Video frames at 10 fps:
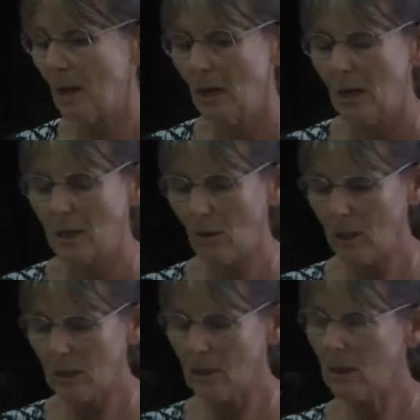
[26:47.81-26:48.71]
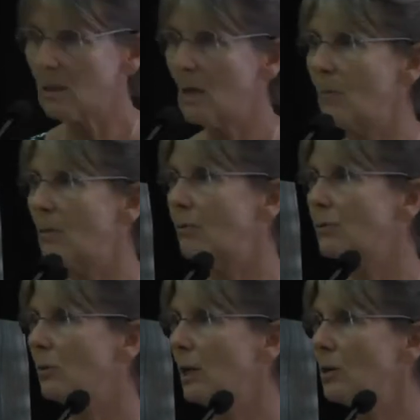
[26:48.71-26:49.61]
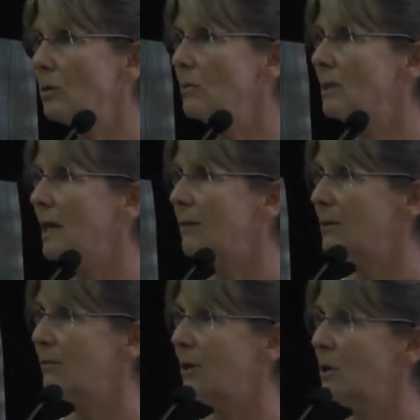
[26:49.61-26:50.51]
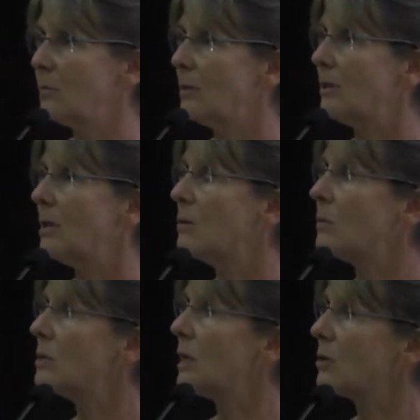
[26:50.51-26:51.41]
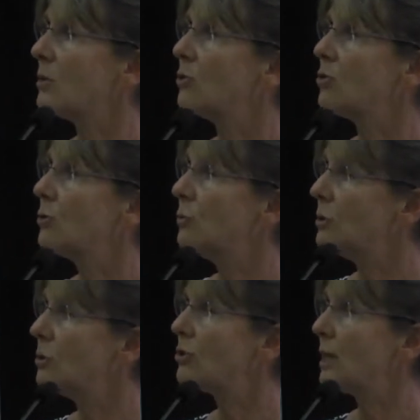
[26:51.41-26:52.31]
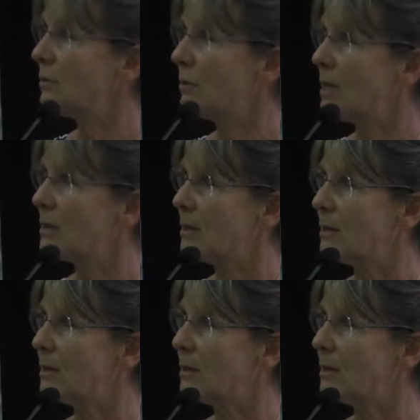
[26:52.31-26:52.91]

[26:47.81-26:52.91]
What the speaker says: Now, here's an example of curriculum development that was actually student generated.